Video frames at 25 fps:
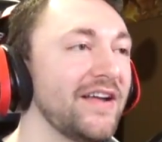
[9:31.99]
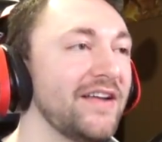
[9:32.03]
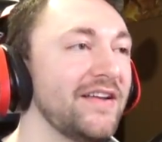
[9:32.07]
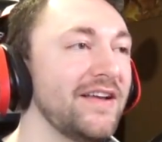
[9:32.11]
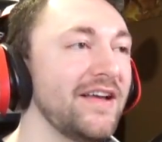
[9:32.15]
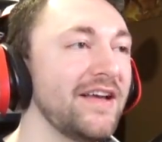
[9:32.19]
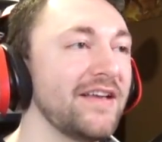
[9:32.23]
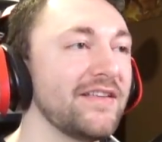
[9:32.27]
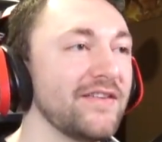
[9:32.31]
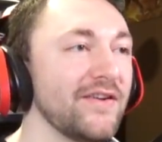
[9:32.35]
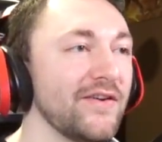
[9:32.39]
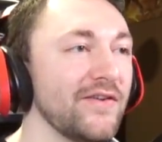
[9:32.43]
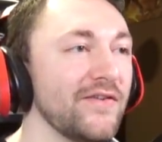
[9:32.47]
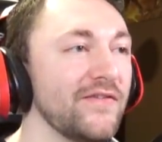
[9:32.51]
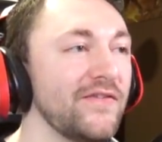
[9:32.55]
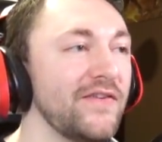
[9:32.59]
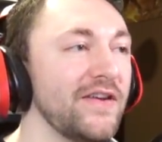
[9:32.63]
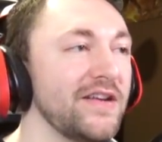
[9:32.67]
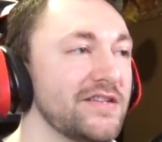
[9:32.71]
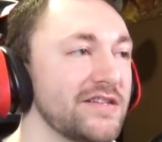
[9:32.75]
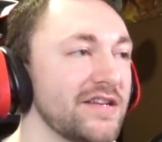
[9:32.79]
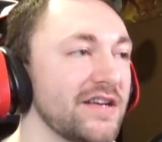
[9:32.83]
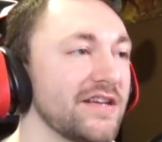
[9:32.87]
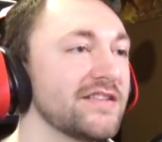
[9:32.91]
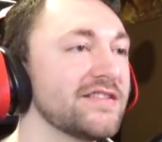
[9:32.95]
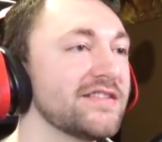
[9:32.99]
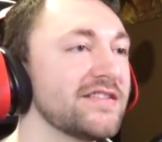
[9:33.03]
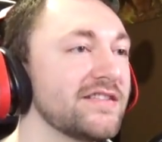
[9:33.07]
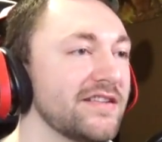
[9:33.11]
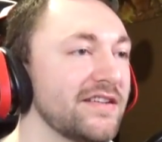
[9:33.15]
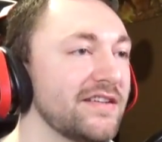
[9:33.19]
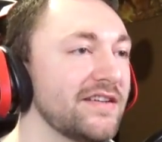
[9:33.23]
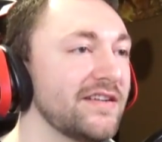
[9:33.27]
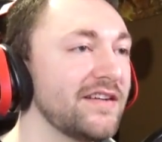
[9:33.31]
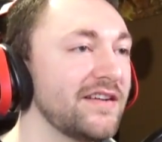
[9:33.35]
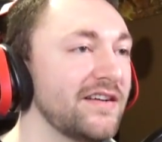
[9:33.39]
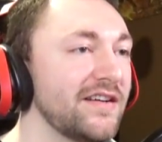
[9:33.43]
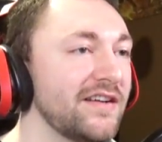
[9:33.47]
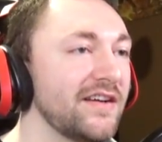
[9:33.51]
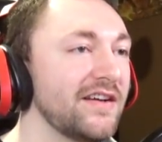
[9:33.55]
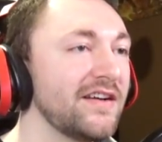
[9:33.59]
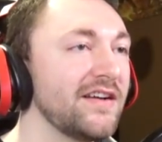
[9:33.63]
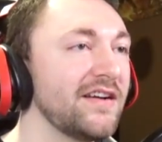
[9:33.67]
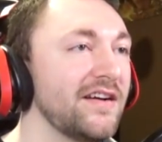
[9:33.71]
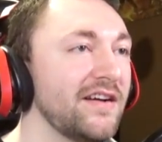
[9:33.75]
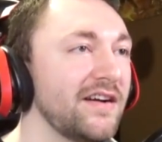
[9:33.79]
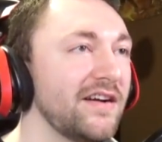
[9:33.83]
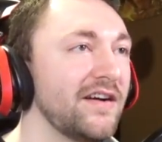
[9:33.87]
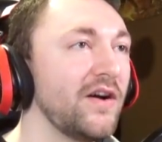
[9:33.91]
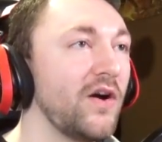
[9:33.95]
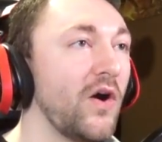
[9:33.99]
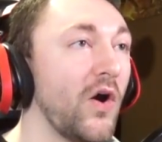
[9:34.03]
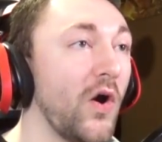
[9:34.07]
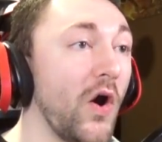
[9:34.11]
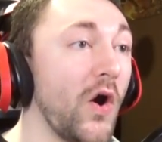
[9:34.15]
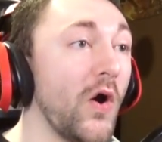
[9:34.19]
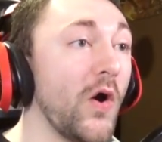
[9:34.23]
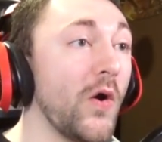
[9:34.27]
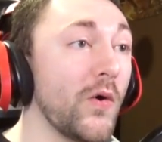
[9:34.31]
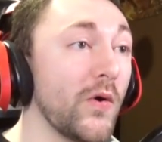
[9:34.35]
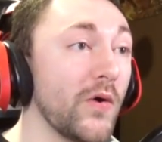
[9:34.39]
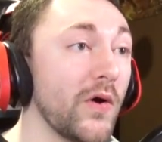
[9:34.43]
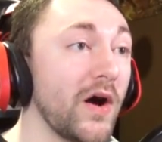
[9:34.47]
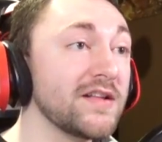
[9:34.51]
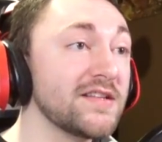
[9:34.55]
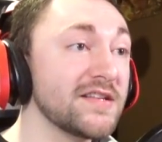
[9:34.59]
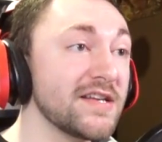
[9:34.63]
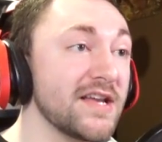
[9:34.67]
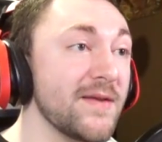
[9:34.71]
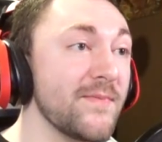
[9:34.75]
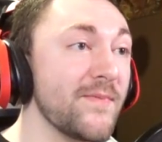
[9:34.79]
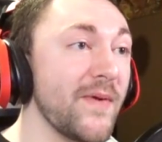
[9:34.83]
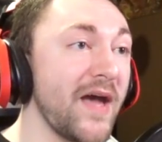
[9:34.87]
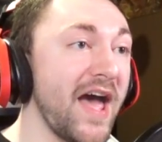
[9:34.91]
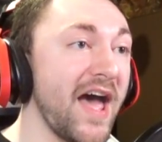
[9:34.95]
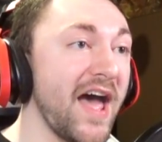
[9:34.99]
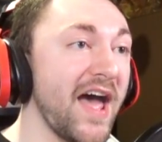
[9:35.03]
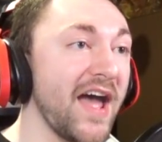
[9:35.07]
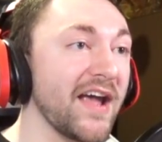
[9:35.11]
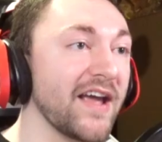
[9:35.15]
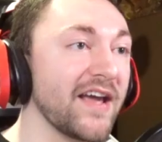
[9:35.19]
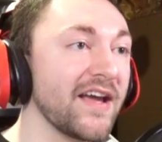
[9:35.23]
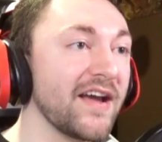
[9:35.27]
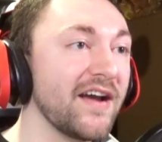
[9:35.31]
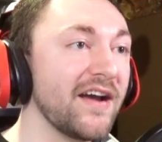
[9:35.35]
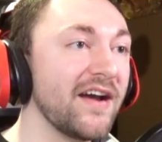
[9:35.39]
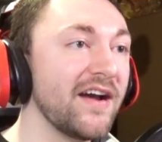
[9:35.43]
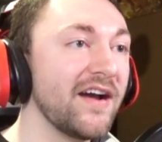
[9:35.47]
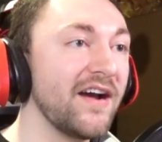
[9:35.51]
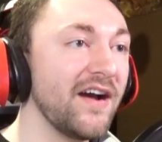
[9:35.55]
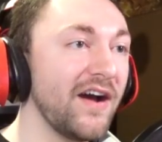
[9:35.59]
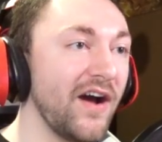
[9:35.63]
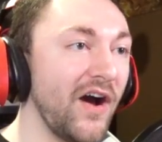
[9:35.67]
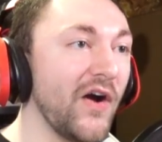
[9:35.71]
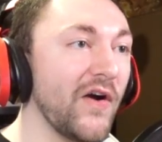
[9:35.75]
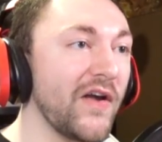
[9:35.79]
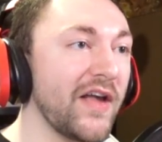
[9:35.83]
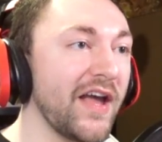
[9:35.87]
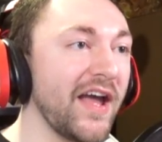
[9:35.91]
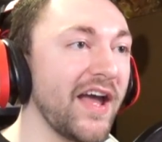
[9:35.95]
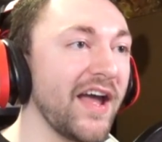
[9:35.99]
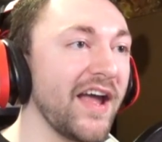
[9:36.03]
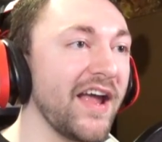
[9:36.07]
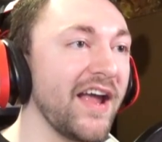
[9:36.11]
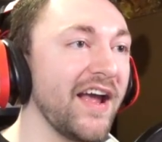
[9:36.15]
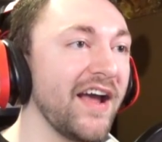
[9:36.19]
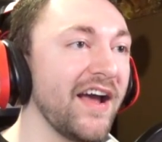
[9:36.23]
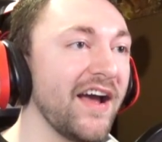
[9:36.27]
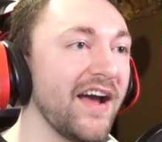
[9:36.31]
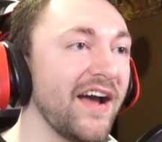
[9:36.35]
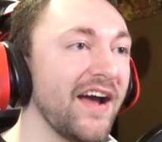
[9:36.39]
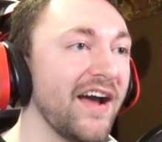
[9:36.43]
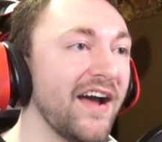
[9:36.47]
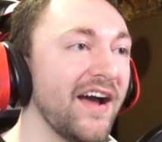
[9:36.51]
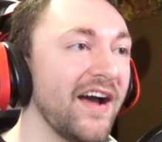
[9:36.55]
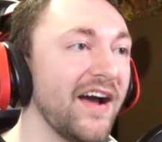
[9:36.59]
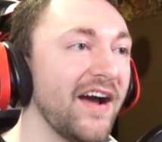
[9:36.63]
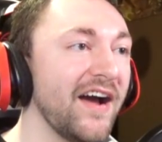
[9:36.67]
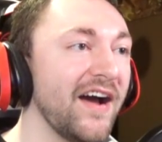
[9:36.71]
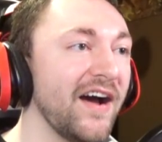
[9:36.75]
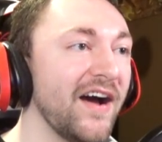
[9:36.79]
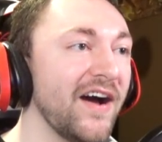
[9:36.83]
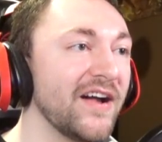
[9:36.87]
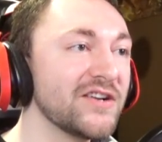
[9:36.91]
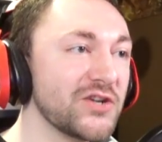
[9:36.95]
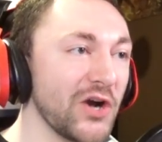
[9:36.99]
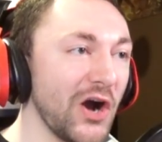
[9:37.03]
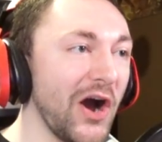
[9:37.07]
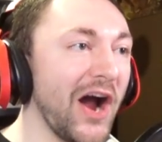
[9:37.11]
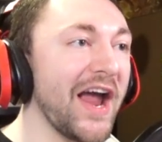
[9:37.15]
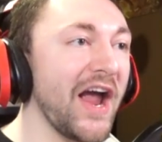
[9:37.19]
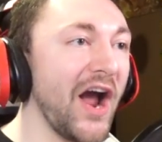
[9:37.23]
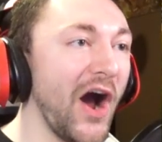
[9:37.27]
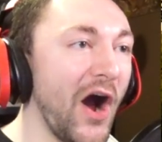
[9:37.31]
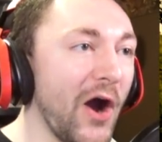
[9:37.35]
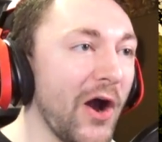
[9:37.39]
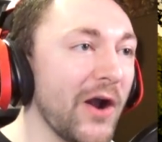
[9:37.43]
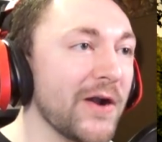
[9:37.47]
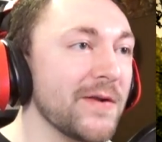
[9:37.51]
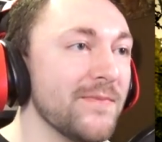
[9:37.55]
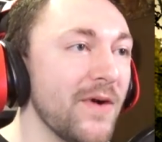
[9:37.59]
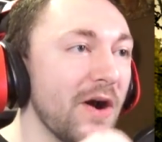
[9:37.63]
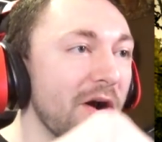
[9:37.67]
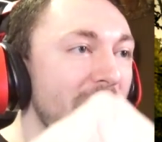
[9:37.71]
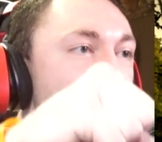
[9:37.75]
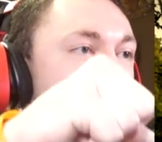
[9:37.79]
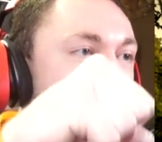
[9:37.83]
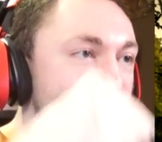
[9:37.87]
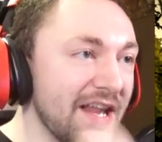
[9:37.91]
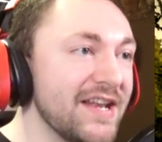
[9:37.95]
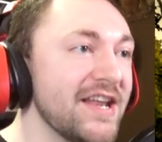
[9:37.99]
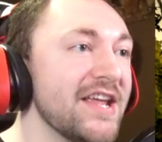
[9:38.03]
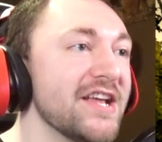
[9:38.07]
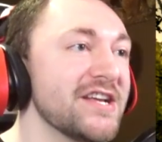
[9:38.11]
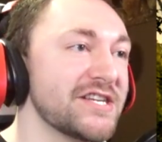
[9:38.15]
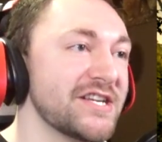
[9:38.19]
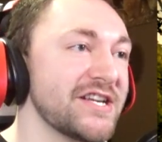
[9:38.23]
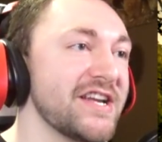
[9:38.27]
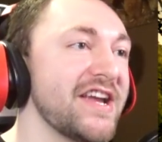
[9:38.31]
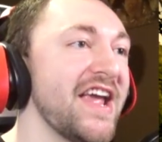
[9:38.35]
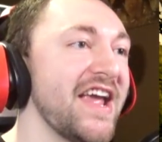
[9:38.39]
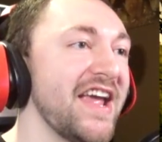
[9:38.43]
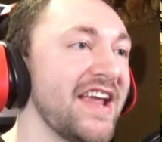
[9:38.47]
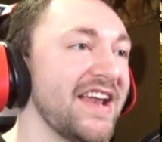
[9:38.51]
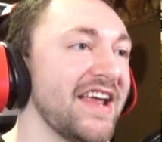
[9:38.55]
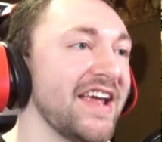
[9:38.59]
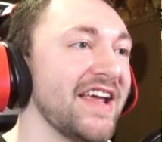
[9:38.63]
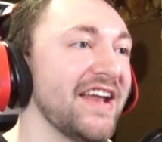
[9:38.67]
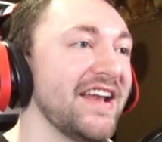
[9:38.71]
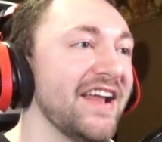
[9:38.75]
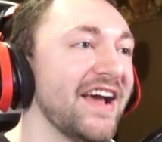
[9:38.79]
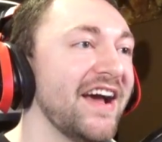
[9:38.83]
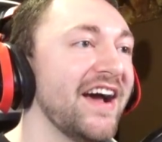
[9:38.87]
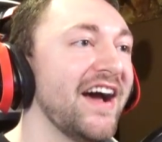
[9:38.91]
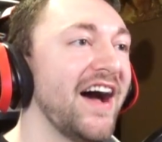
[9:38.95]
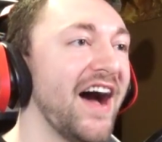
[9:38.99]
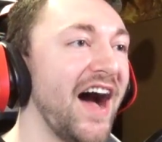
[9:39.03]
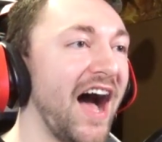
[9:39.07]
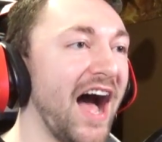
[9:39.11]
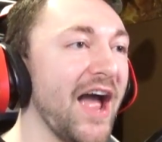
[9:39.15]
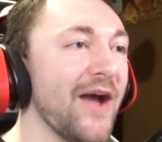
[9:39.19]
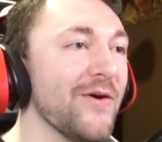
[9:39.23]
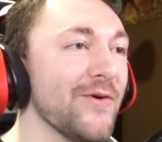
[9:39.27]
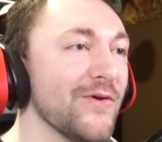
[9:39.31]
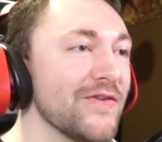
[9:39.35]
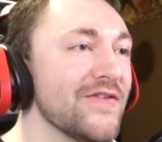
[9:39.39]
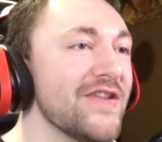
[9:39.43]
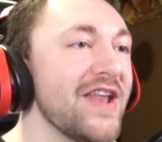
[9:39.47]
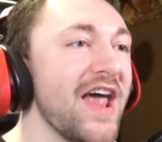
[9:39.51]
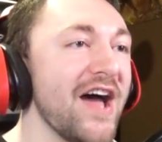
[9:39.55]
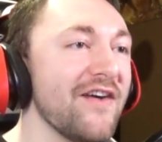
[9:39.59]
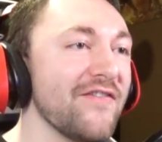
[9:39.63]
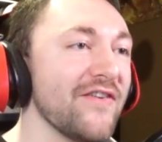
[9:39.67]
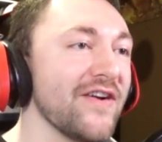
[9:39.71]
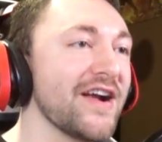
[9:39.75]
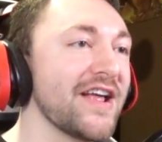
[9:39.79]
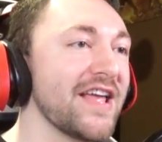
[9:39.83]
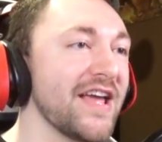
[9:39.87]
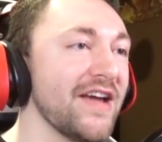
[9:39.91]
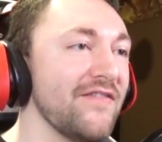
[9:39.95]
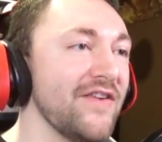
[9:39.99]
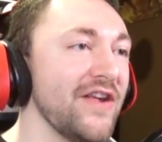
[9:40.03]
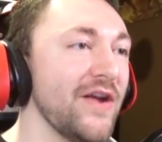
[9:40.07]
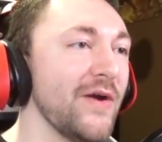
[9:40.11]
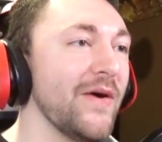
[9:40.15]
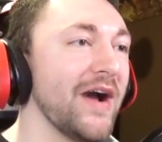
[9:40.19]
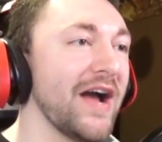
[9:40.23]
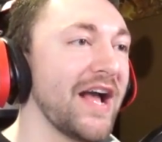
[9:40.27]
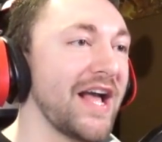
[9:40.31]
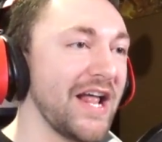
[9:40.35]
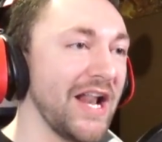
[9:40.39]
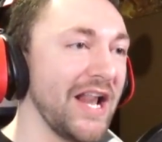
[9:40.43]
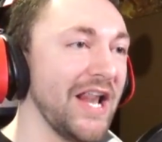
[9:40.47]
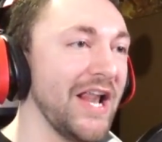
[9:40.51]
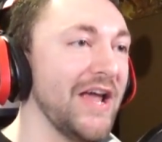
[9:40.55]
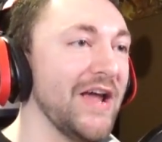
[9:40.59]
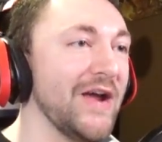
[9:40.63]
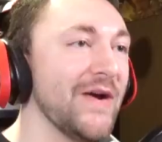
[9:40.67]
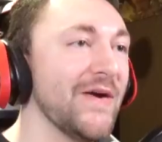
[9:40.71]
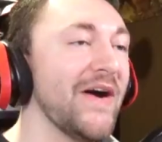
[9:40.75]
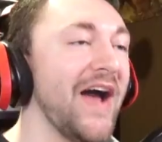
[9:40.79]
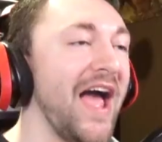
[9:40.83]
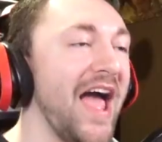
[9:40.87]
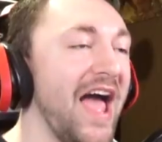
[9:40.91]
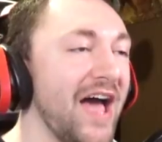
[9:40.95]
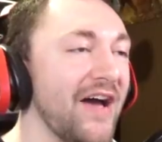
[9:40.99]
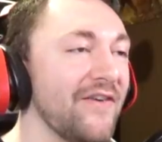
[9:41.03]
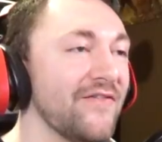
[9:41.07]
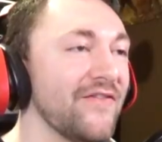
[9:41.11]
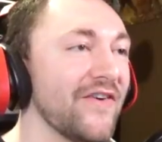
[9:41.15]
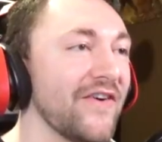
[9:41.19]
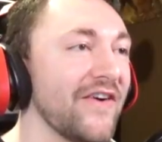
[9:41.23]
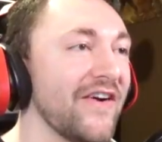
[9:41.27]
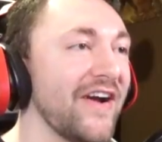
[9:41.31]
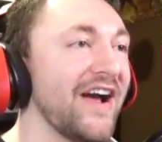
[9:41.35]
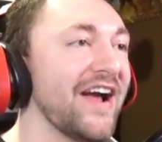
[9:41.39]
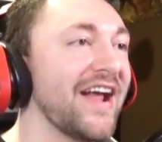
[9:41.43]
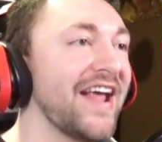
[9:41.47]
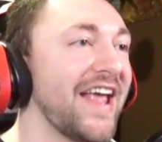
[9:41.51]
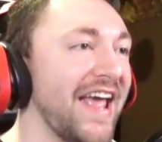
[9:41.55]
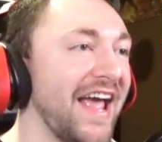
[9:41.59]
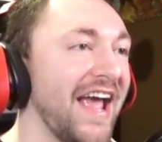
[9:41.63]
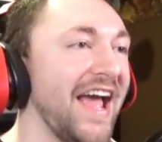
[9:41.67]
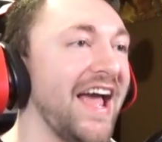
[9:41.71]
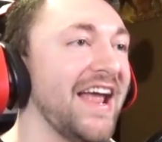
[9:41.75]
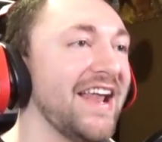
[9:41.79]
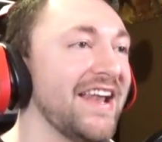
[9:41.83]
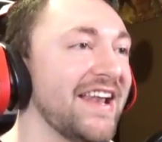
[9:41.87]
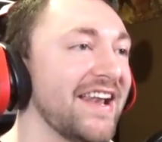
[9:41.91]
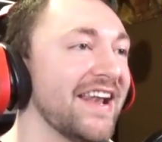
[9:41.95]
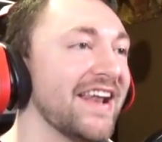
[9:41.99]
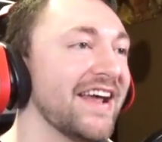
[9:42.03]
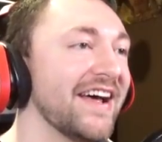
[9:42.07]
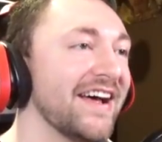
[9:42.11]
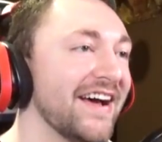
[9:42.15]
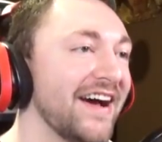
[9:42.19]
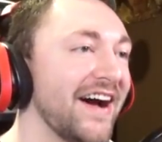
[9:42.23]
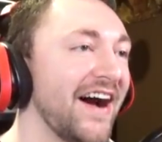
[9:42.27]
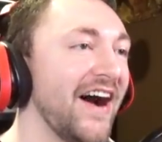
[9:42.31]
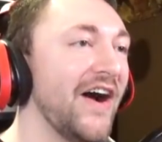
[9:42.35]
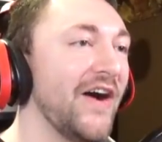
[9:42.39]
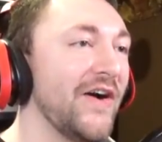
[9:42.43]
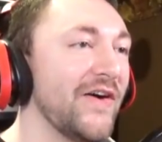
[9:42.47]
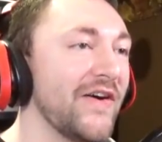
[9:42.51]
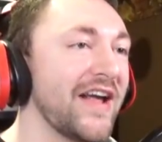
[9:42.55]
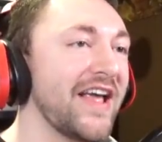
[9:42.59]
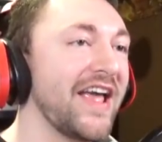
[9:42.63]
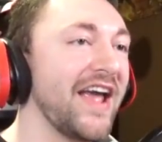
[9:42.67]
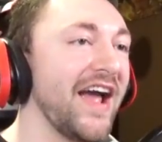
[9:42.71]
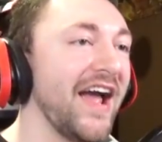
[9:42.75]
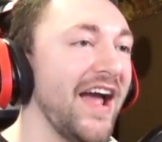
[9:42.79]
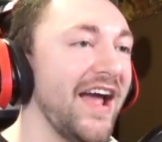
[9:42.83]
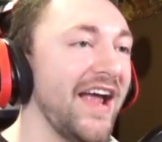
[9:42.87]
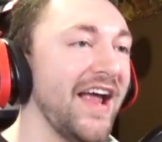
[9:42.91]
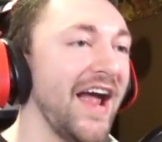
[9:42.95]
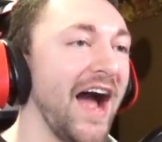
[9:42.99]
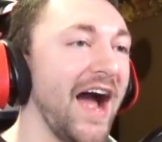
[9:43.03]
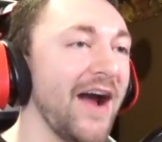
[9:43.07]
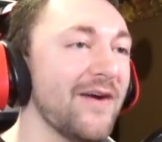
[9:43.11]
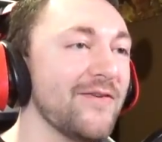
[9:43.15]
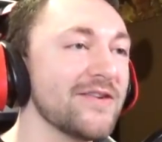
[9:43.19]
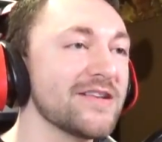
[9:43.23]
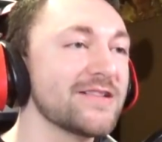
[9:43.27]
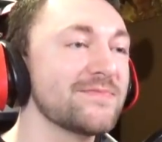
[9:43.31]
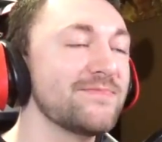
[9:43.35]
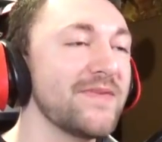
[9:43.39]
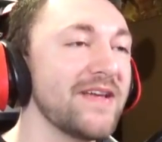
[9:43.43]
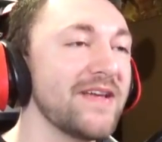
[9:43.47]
You guys are vicious. Oh, a tea bag. Okay. Try hard mode initiated. I will never give you a clue ever again. Okay, I was